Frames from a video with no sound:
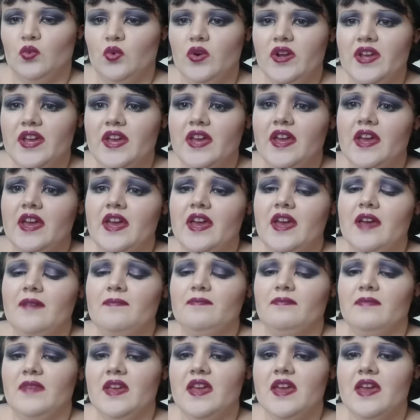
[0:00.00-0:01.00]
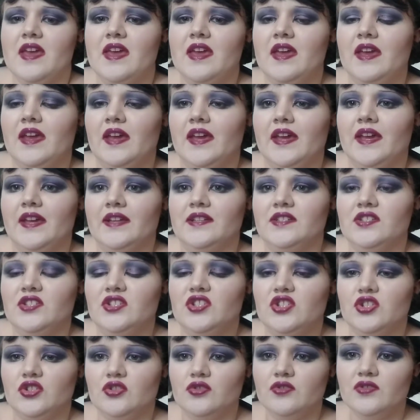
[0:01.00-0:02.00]

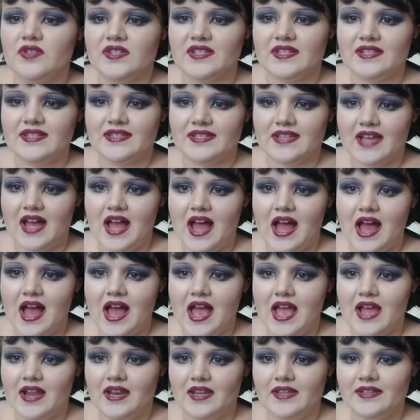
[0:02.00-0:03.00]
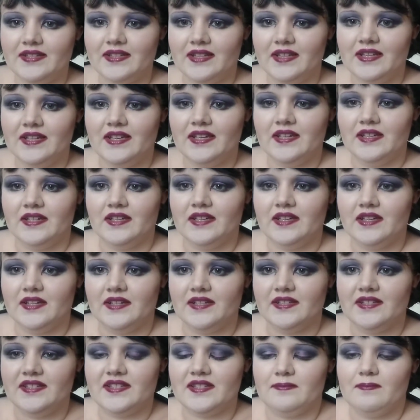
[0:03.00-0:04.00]
women to sit silently
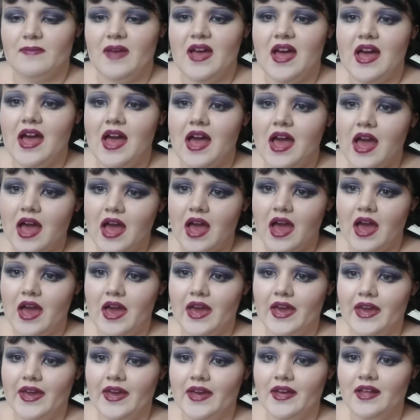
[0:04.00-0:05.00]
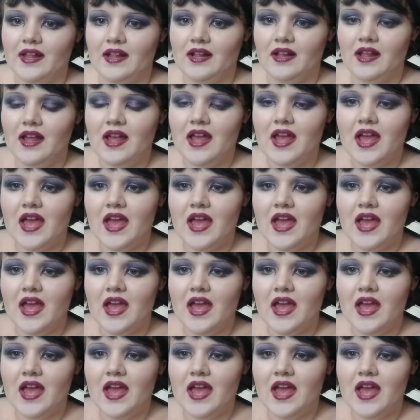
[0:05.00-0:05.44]
and smile